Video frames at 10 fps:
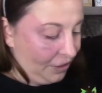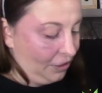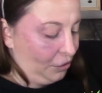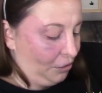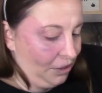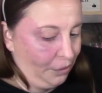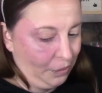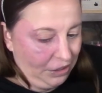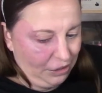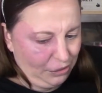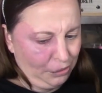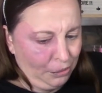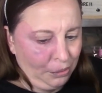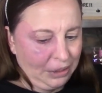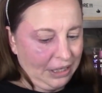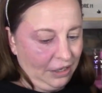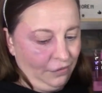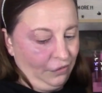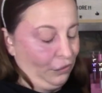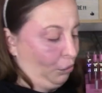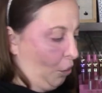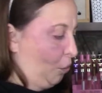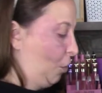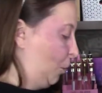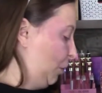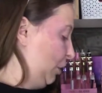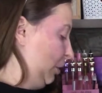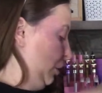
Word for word: and usually we do. Like, even if you don't order,